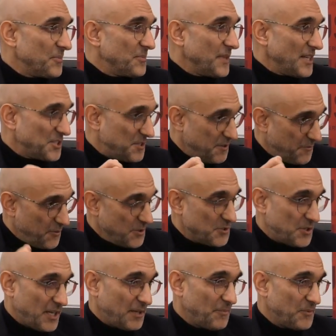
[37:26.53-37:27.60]
That's the
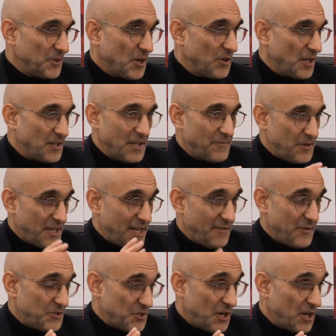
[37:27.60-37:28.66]
first thing. Don't, and if it's